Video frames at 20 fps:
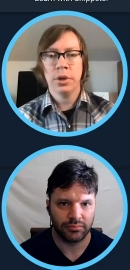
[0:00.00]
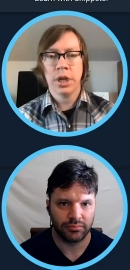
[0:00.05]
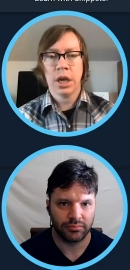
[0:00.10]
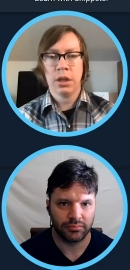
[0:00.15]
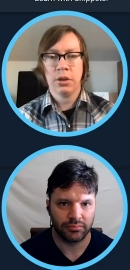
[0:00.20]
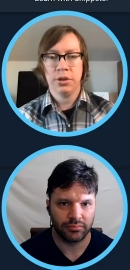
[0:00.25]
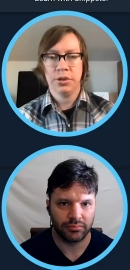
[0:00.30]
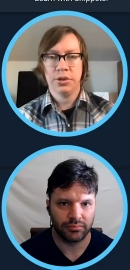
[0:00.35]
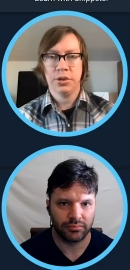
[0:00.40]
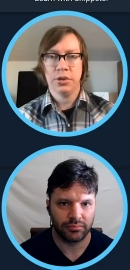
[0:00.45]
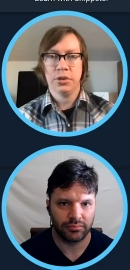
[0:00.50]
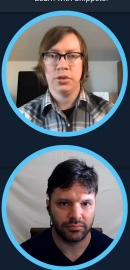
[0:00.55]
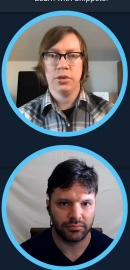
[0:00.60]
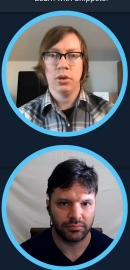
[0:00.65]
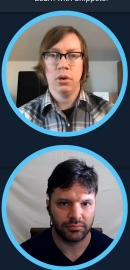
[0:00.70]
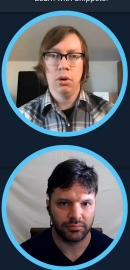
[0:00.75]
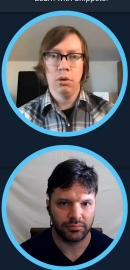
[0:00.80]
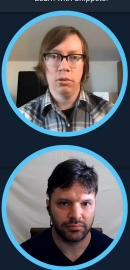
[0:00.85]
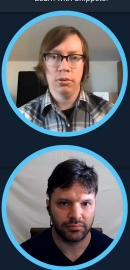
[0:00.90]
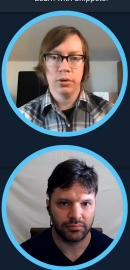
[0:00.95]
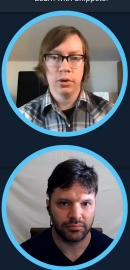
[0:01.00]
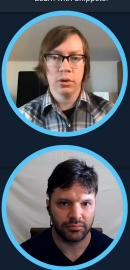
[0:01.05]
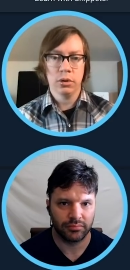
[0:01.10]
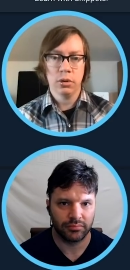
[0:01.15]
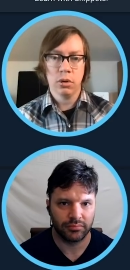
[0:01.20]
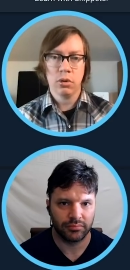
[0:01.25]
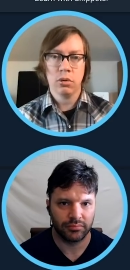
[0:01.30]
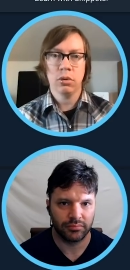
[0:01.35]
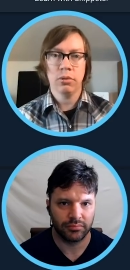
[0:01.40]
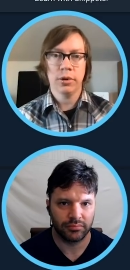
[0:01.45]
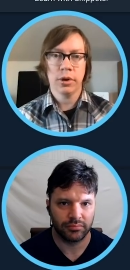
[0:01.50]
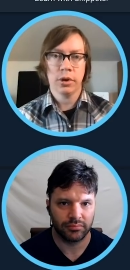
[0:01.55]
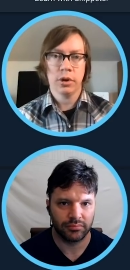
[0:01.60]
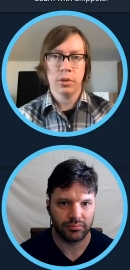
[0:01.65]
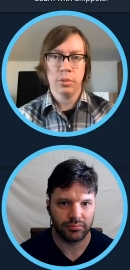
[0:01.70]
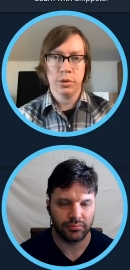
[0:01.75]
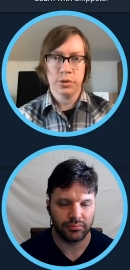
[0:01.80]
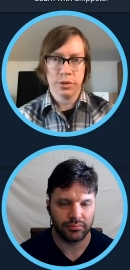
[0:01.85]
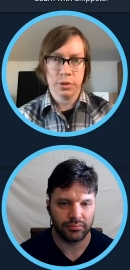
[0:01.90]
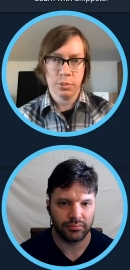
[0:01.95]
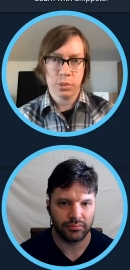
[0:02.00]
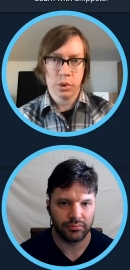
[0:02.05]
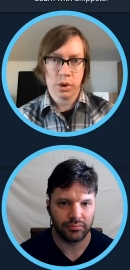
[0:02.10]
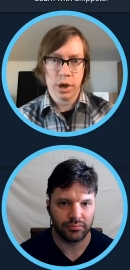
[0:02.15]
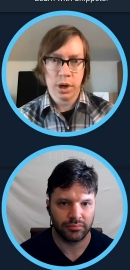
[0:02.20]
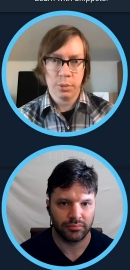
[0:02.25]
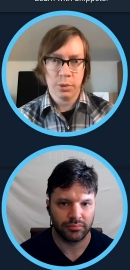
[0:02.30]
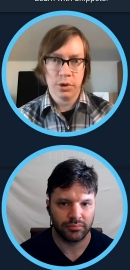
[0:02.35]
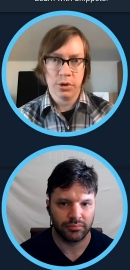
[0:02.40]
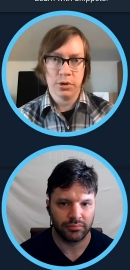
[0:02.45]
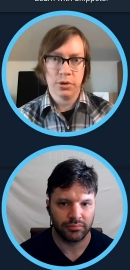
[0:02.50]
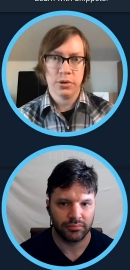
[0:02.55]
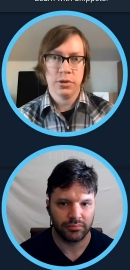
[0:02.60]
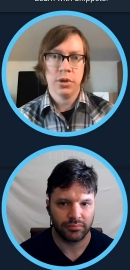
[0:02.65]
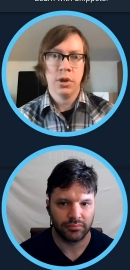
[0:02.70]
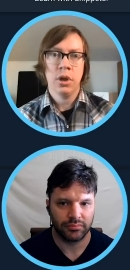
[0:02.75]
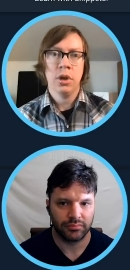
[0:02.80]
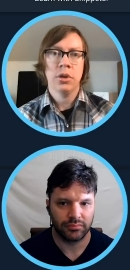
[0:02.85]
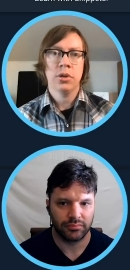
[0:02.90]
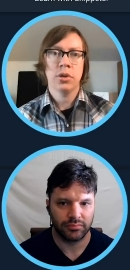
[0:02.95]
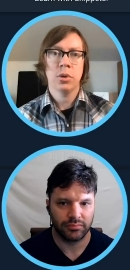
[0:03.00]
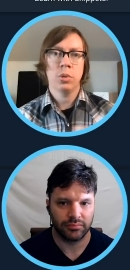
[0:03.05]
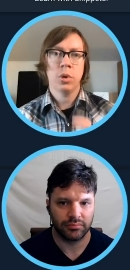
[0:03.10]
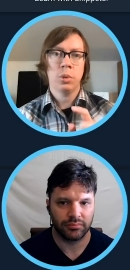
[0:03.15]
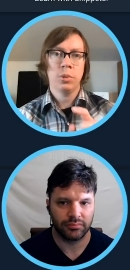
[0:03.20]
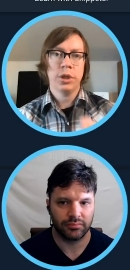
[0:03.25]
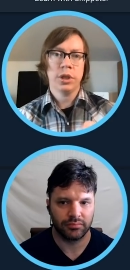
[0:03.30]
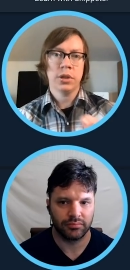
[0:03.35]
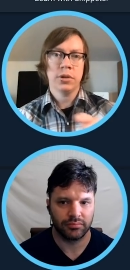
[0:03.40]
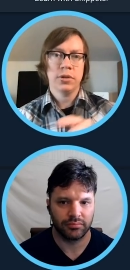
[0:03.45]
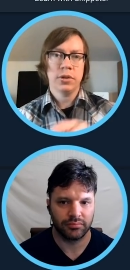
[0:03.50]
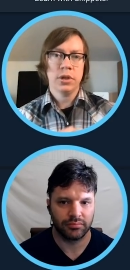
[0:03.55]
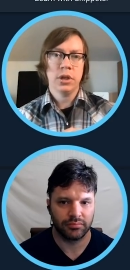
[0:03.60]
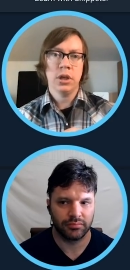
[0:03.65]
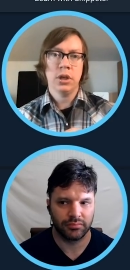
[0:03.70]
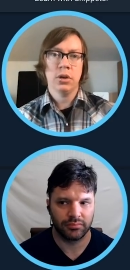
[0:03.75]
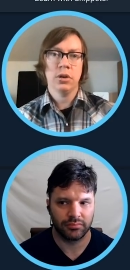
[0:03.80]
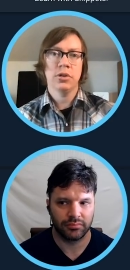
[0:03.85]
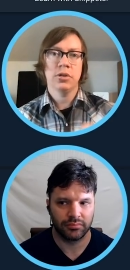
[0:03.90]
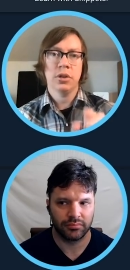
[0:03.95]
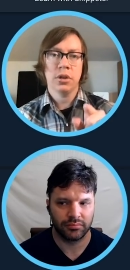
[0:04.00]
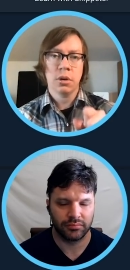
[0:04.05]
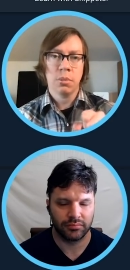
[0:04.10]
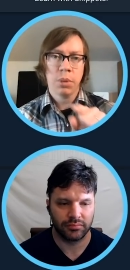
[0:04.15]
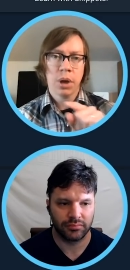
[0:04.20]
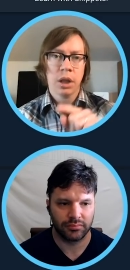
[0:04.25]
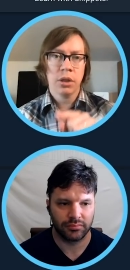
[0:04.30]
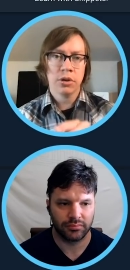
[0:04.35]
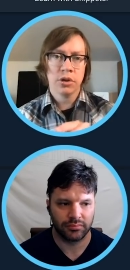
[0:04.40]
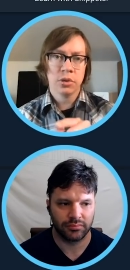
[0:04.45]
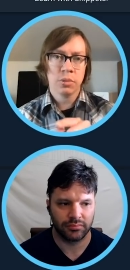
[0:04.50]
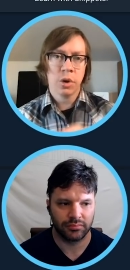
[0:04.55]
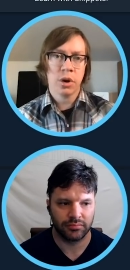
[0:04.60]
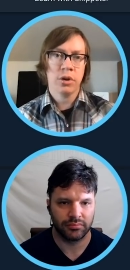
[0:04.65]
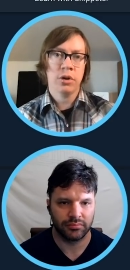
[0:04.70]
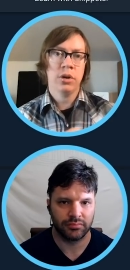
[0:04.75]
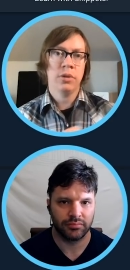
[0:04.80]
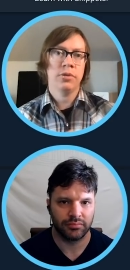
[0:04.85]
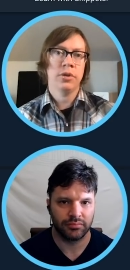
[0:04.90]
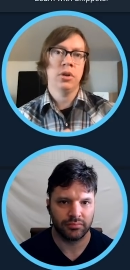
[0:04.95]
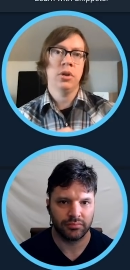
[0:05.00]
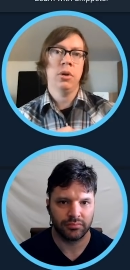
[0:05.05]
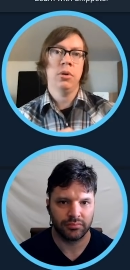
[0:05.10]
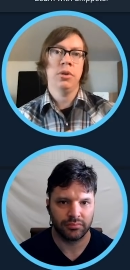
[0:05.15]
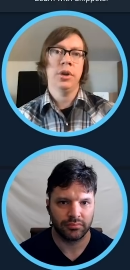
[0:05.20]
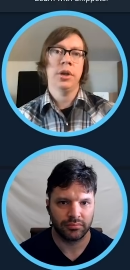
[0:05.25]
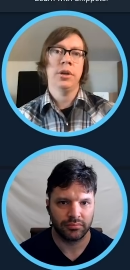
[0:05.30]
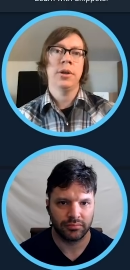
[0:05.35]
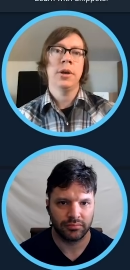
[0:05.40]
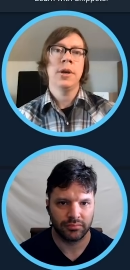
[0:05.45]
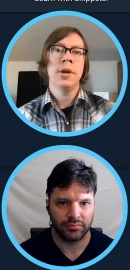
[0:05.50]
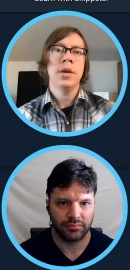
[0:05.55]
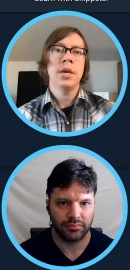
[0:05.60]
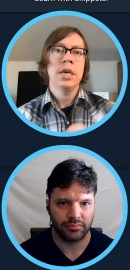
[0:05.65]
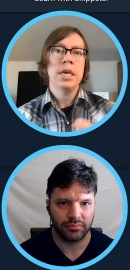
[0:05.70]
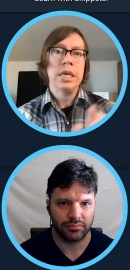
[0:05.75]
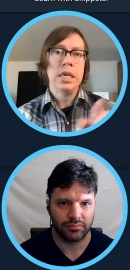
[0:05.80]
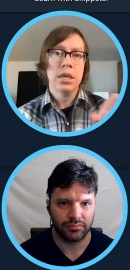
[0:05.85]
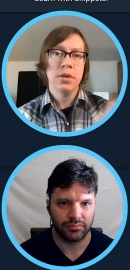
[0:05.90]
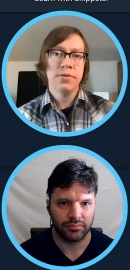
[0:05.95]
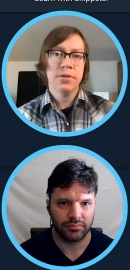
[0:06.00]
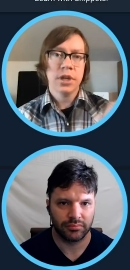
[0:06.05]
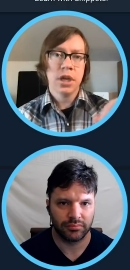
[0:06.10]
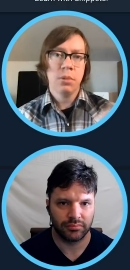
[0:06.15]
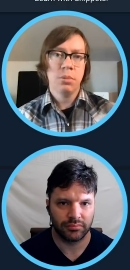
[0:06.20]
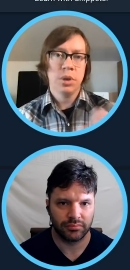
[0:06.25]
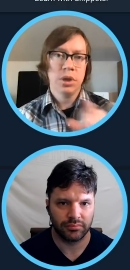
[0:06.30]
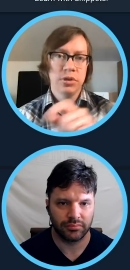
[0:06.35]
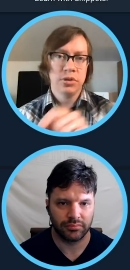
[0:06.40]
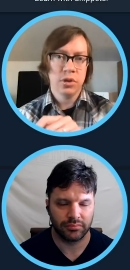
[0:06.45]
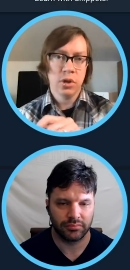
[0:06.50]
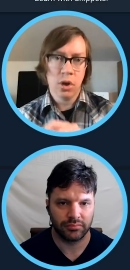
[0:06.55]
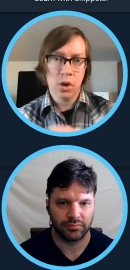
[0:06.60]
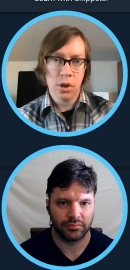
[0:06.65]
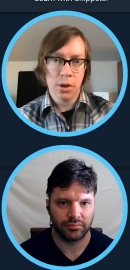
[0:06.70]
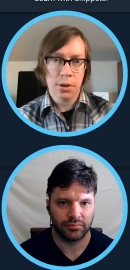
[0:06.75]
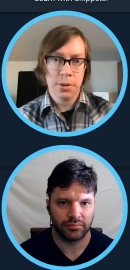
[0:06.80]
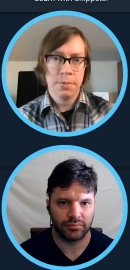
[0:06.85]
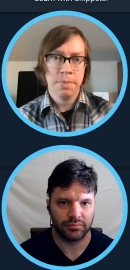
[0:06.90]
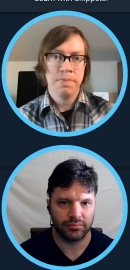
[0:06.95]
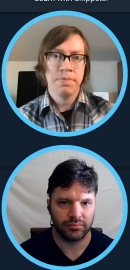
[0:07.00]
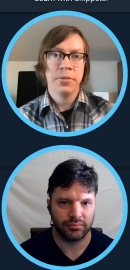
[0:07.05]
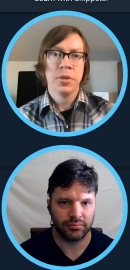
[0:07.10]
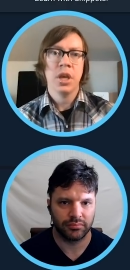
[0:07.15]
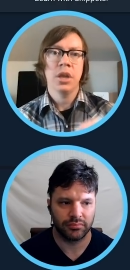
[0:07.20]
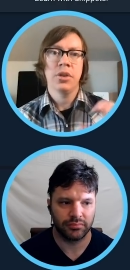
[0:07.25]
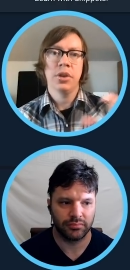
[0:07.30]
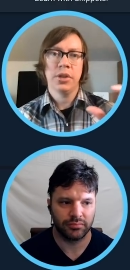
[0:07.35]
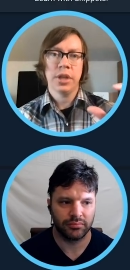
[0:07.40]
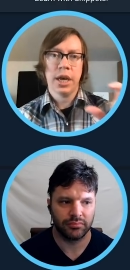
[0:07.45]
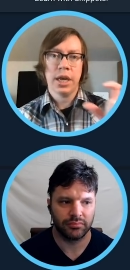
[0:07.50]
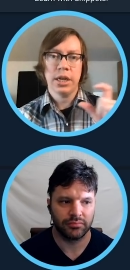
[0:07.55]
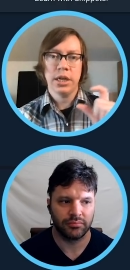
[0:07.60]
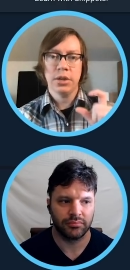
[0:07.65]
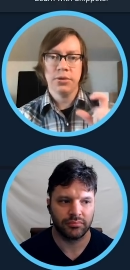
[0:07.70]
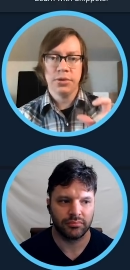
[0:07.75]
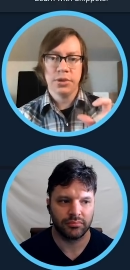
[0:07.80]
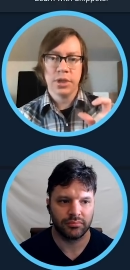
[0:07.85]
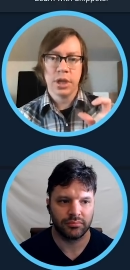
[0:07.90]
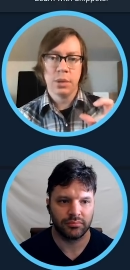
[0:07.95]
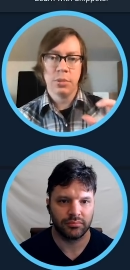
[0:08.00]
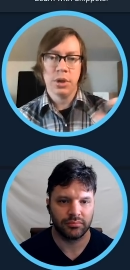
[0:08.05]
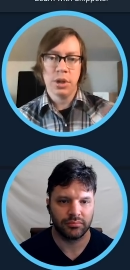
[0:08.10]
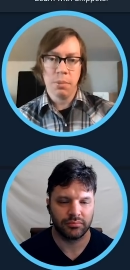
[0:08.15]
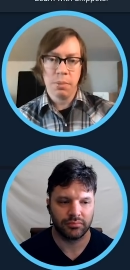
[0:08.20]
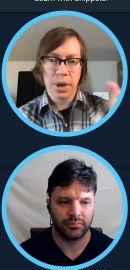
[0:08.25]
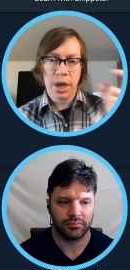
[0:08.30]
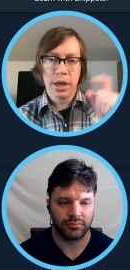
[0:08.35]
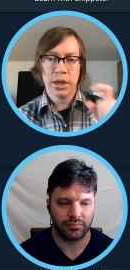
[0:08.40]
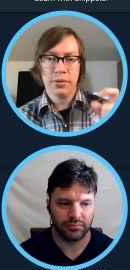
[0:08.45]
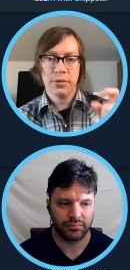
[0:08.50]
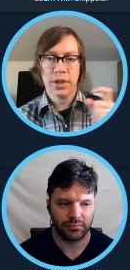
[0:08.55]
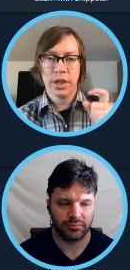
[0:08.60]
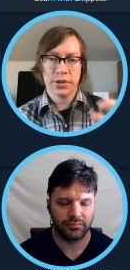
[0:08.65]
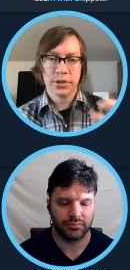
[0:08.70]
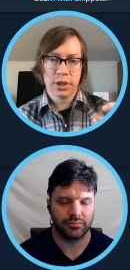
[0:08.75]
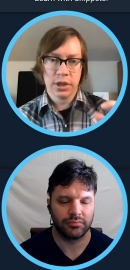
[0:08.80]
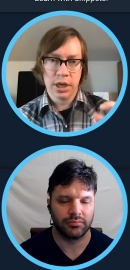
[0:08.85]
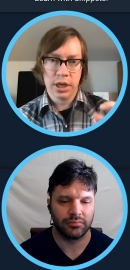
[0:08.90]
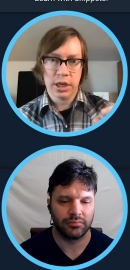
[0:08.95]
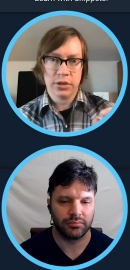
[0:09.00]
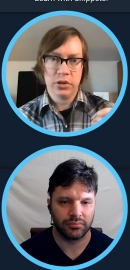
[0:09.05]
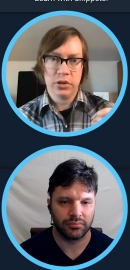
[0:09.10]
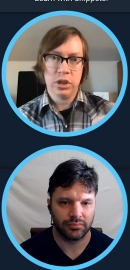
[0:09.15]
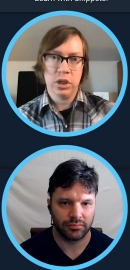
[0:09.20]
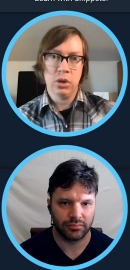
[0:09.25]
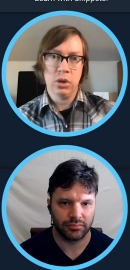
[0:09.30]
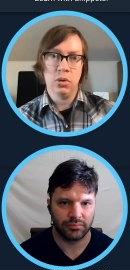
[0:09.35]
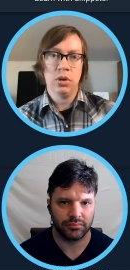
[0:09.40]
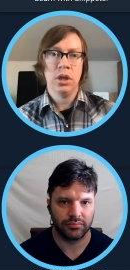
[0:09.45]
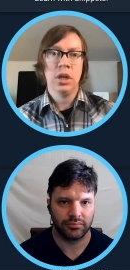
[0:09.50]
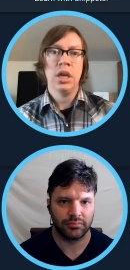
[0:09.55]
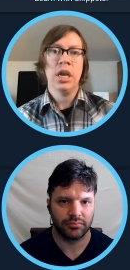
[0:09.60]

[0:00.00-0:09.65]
Speaker 1: analysis over local variables and parameters. So what we can see here is the compiler smart enough to know that if temp is null, then that if statement, the body that's going to execute,